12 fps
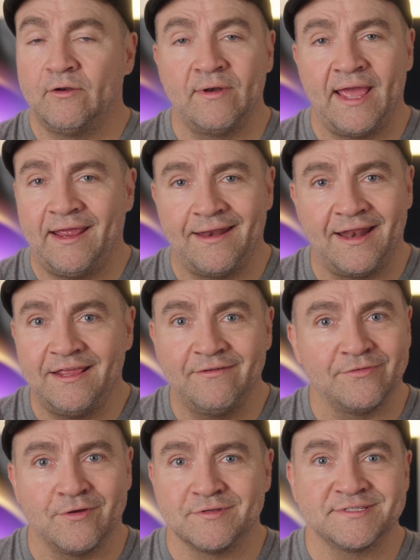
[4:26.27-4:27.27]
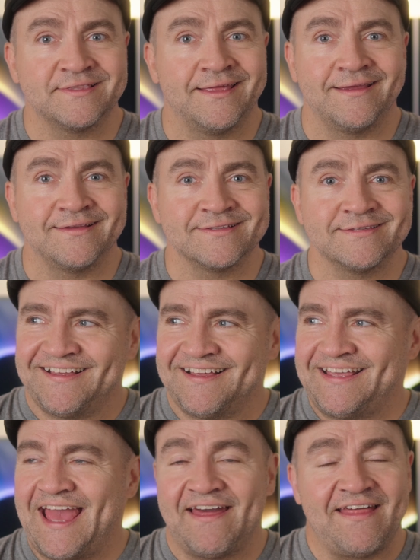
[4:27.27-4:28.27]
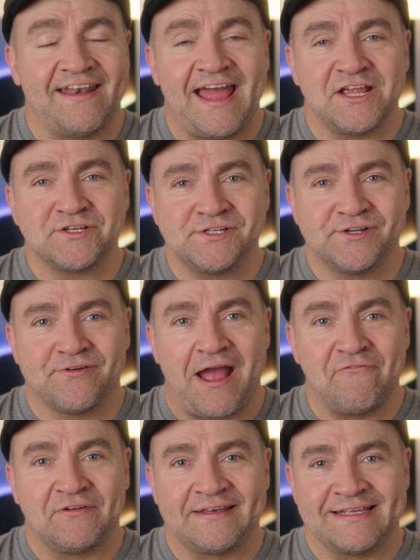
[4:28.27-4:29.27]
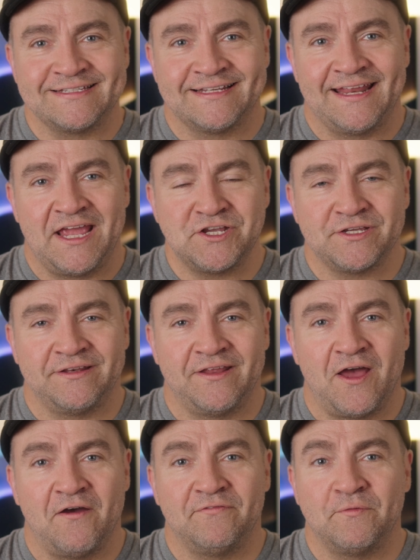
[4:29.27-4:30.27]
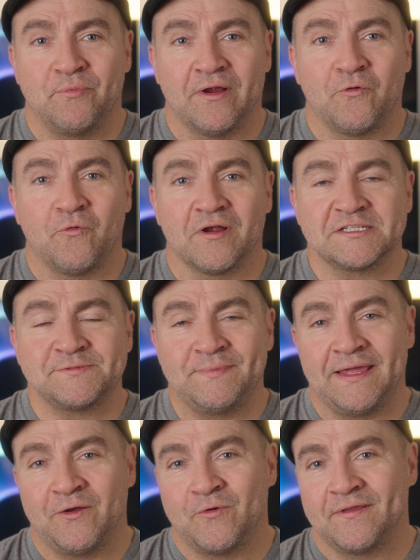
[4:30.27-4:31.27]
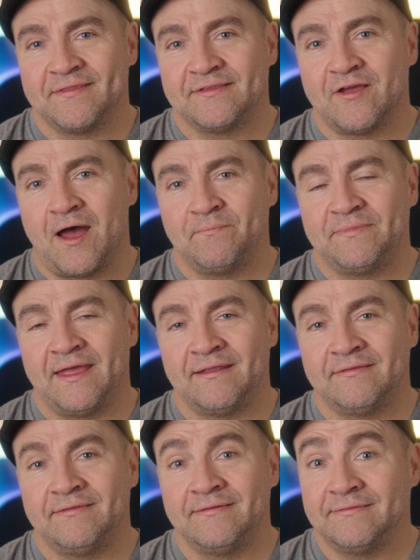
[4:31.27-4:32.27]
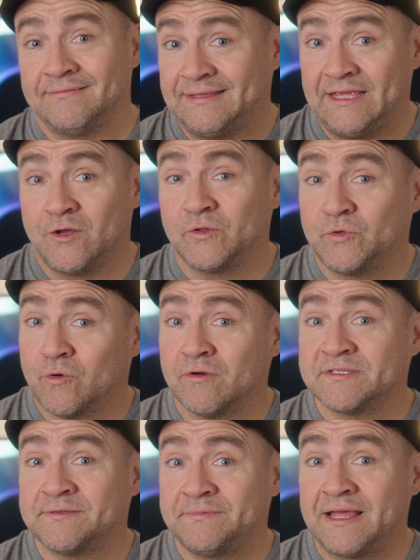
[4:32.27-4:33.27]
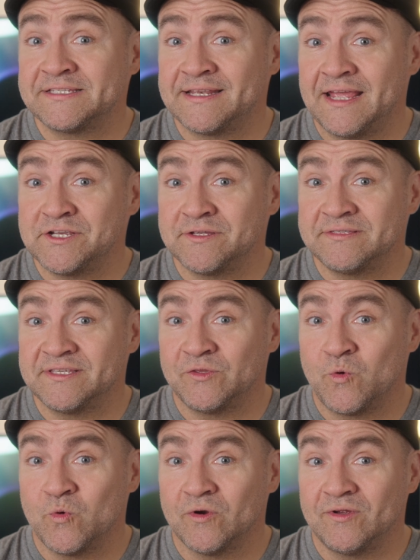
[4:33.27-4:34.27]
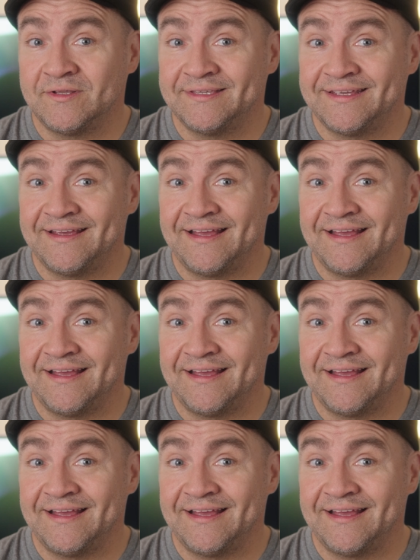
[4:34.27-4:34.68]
hate any of those things. Yeah, that National Geographic designation of the Brickworks being one of the top 10 ecotourism destinations in the world.